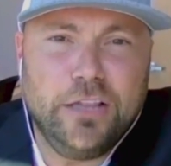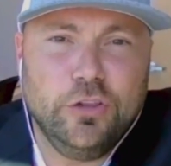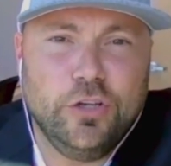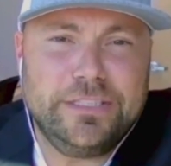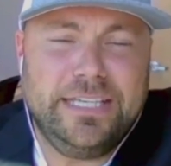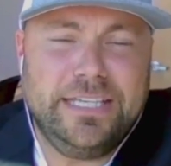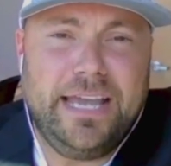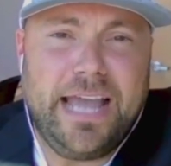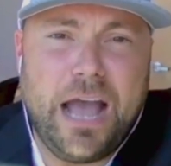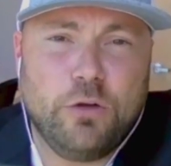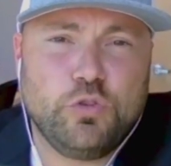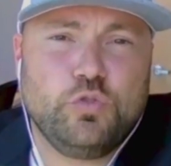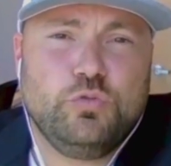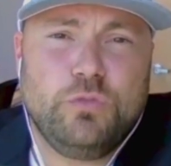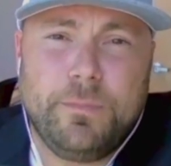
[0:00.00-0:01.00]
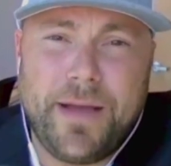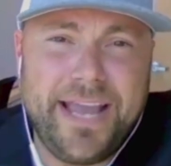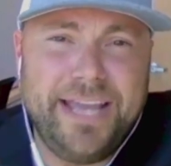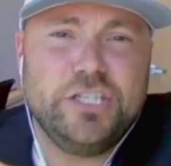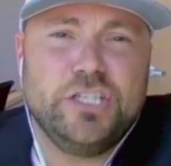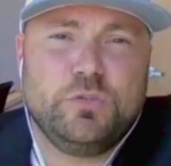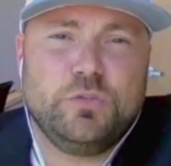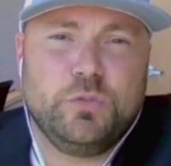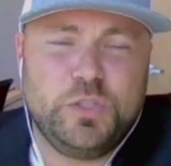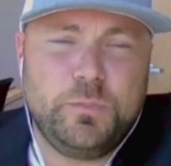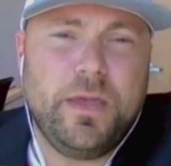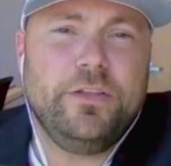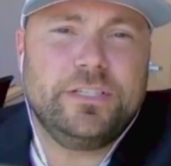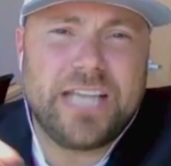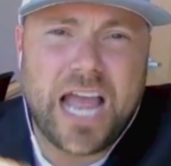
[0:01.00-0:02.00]
I looked at how my agents
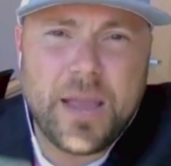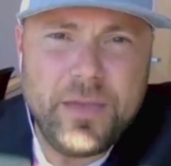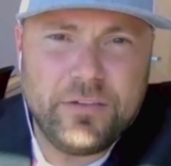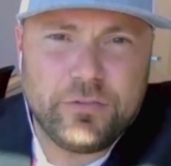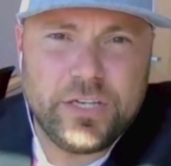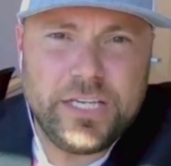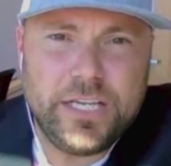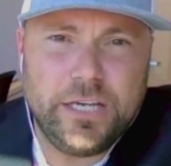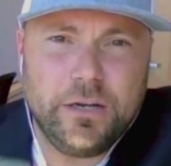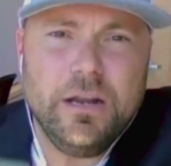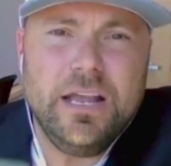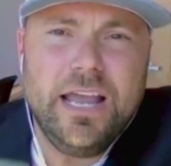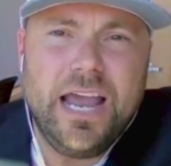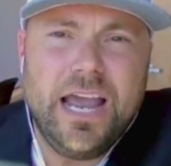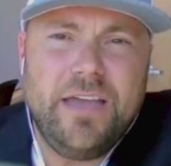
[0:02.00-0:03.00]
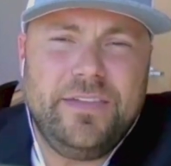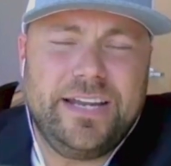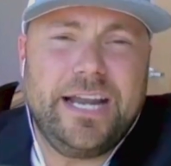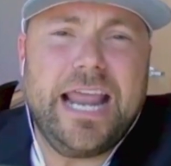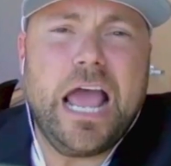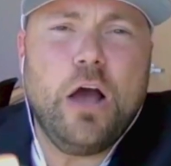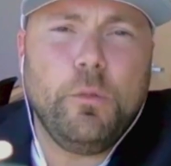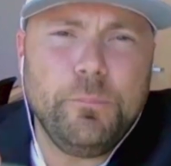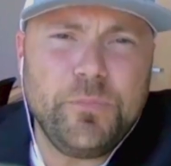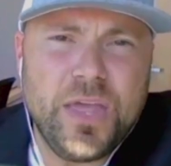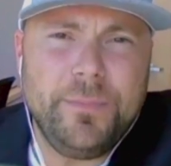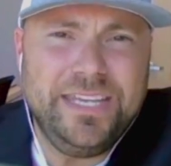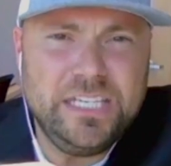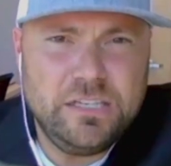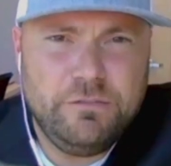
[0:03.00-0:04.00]
would spend their time every year, and then I'd
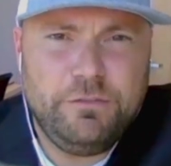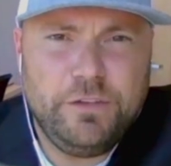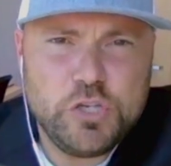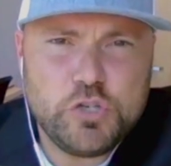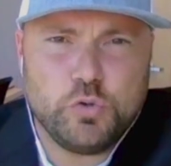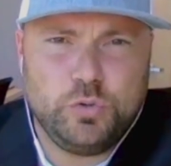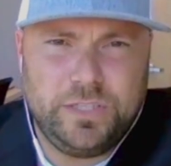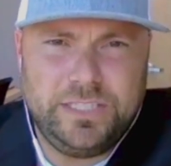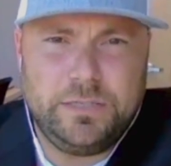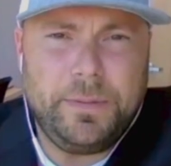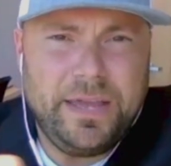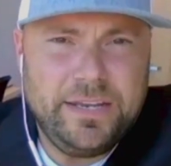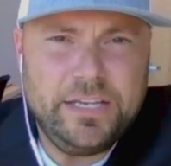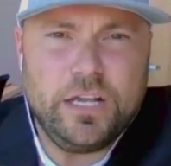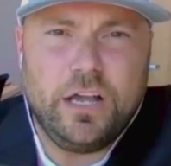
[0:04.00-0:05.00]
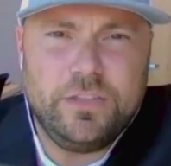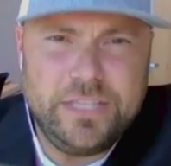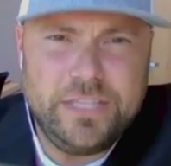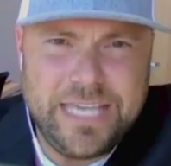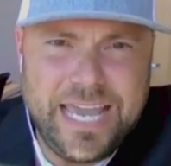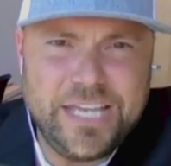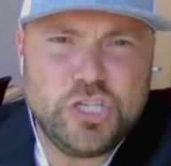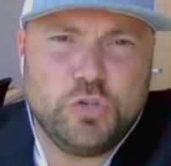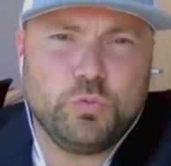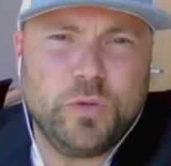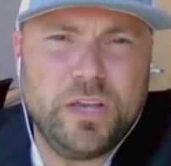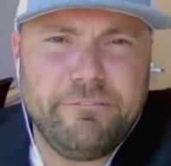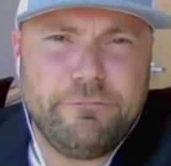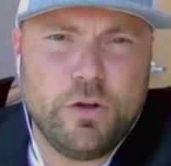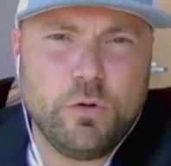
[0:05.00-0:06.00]
help them individually, depending on the
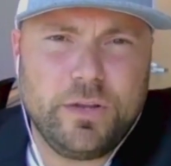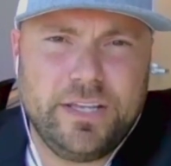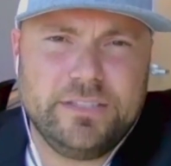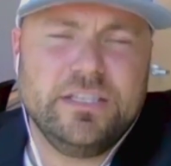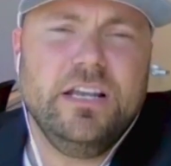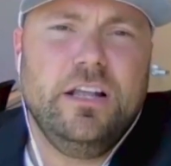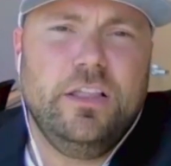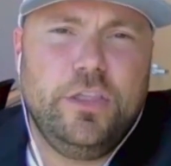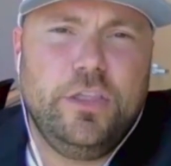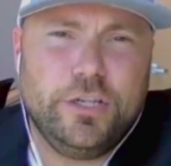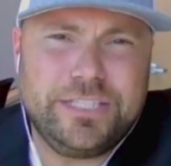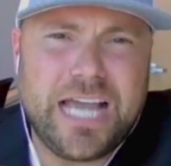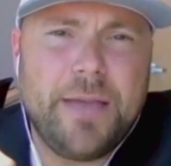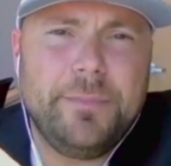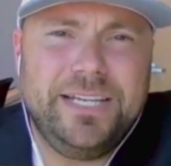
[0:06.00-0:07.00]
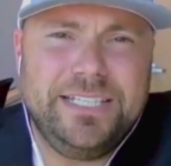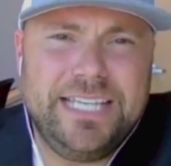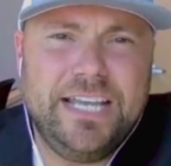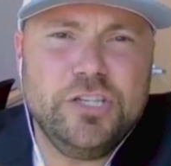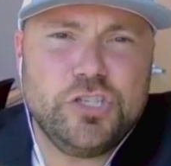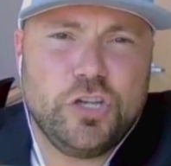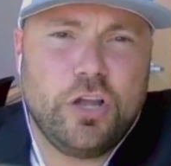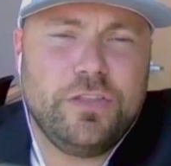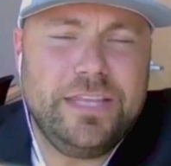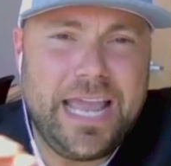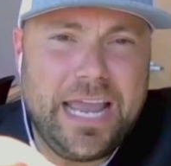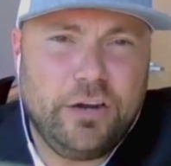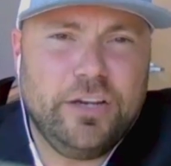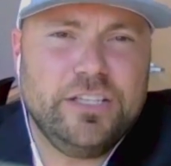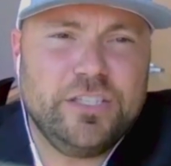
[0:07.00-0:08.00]
agent, refocus their time and attention
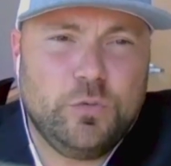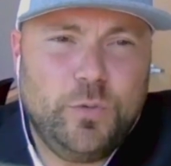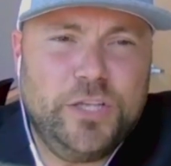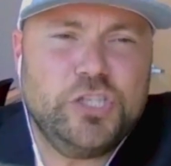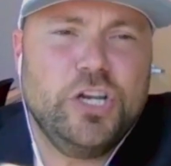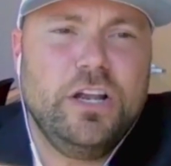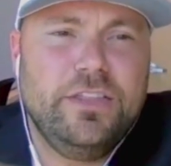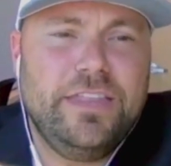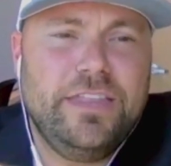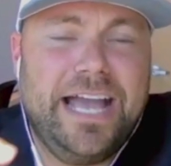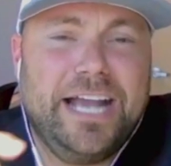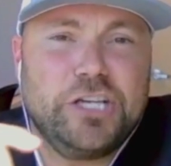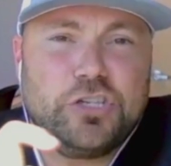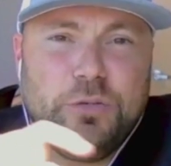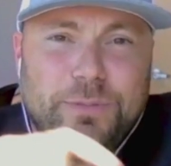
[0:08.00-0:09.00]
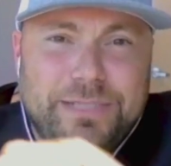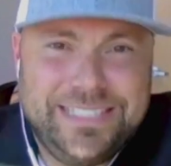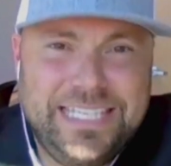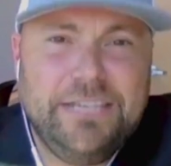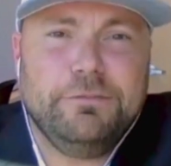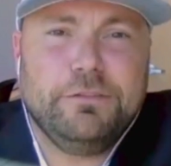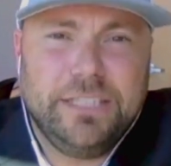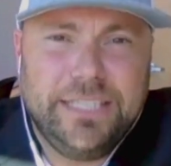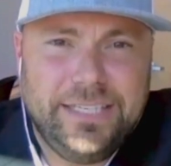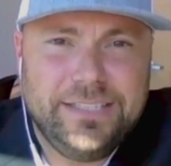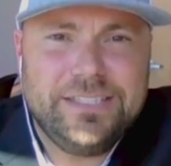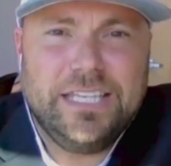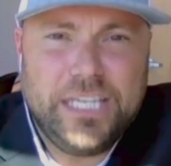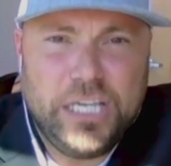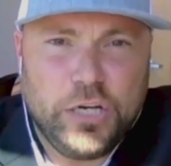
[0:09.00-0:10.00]
on the areas in which they actually received
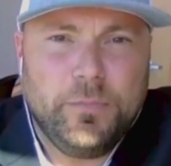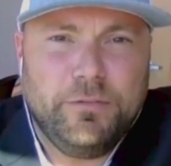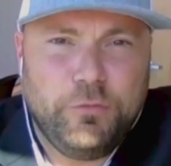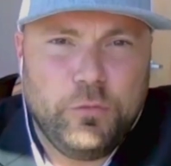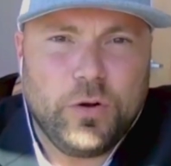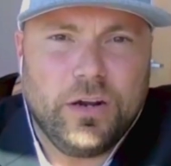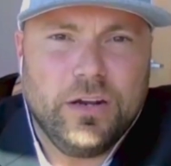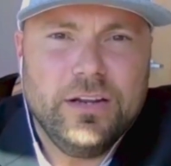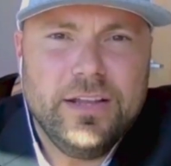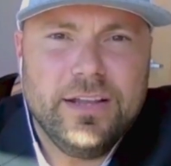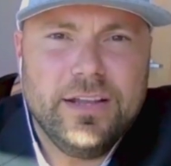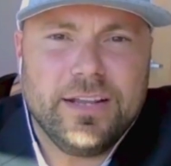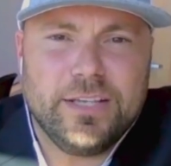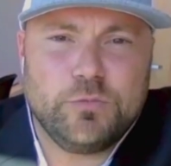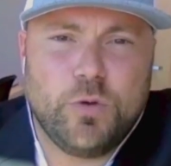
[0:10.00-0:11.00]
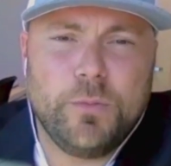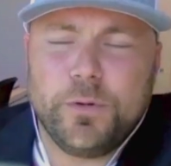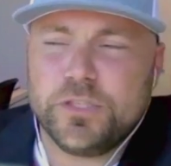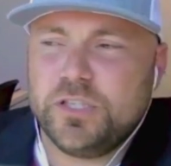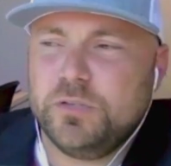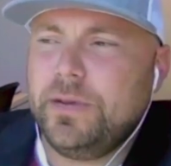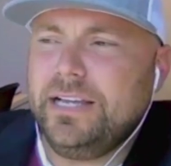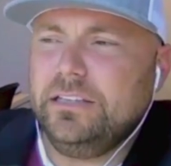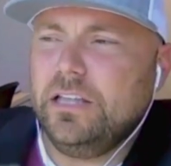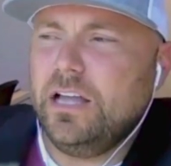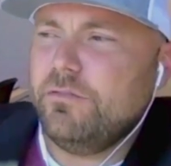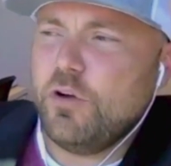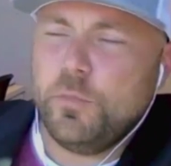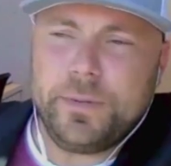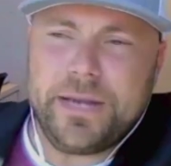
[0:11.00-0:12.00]
leads the year before. Because one person might
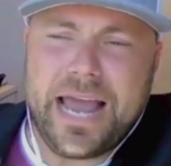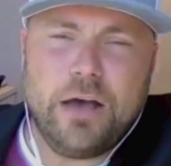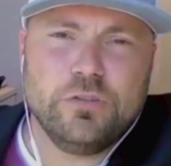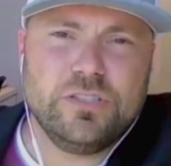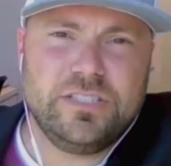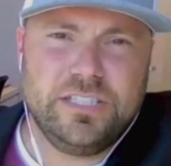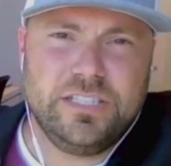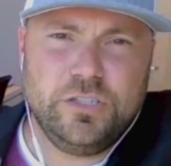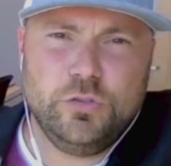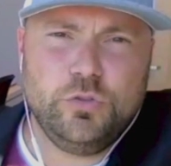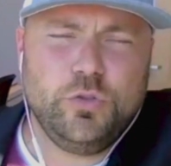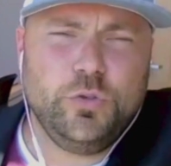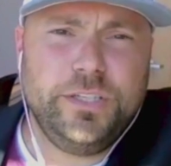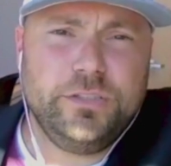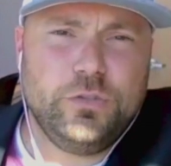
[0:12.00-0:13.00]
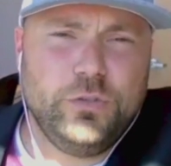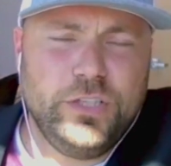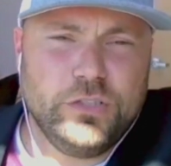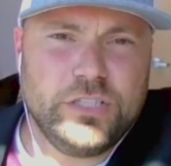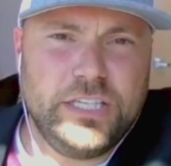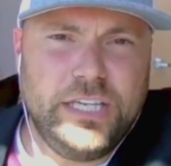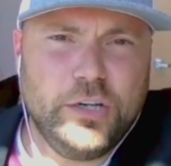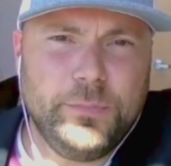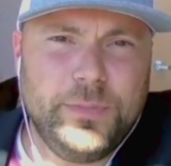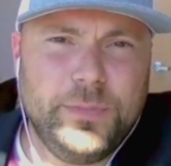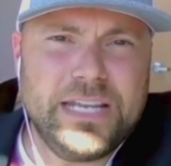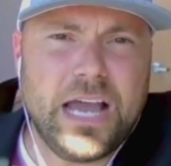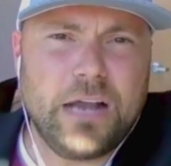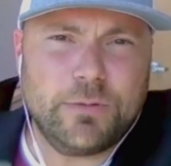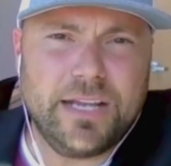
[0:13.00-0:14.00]
love open houses and do two deals a
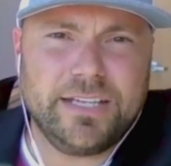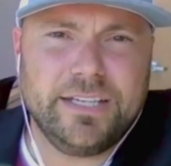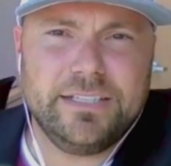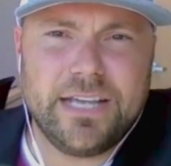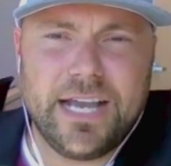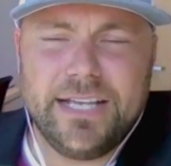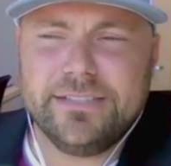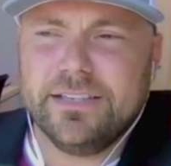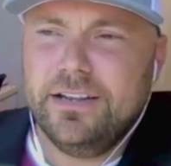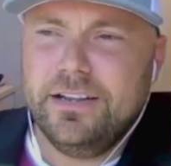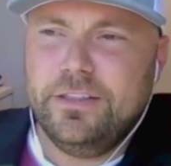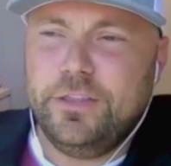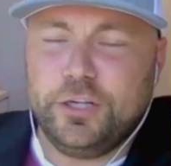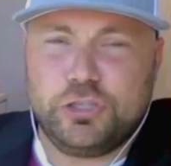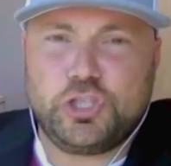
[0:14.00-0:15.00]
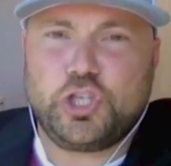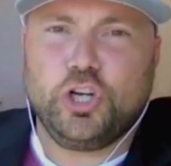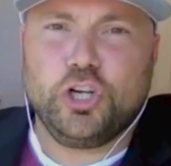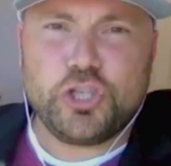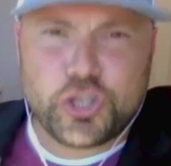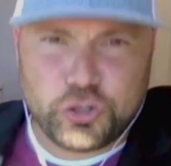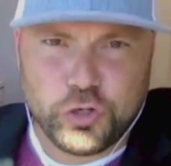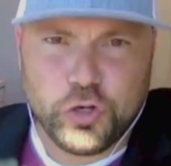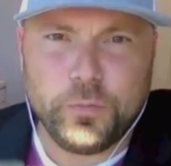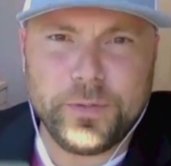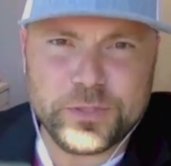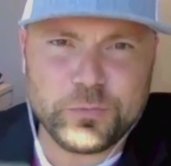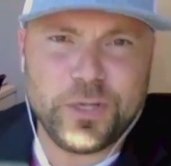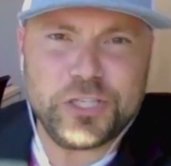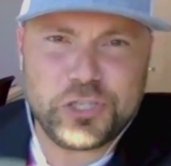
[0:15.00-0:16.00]
year, but not recognize their church
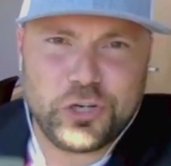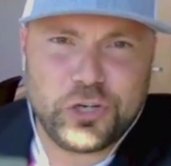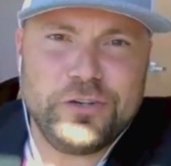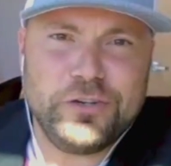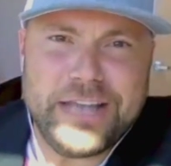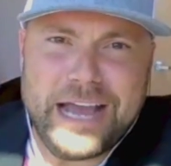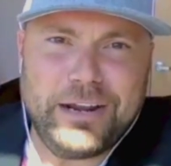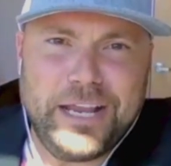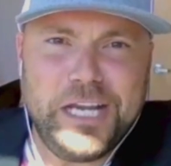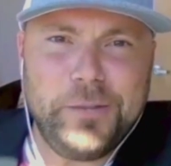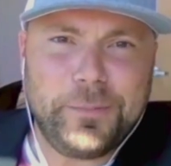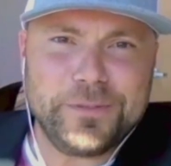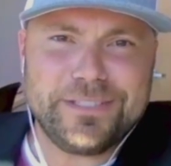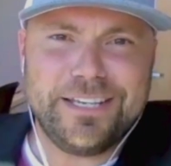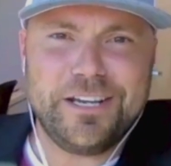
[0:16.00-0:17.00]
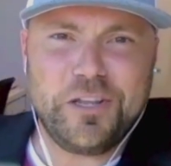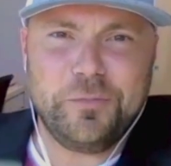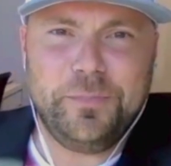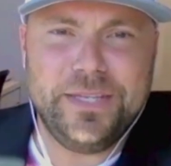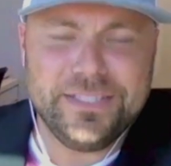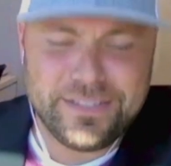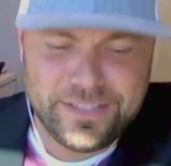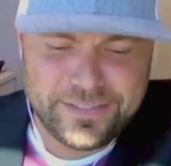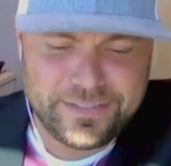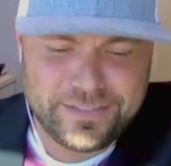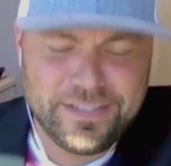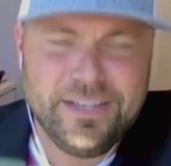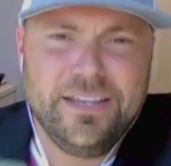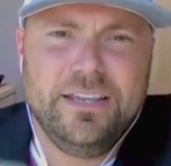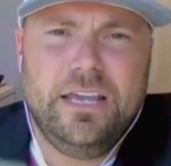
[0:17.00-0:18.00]
group is what churned out 80% of their business.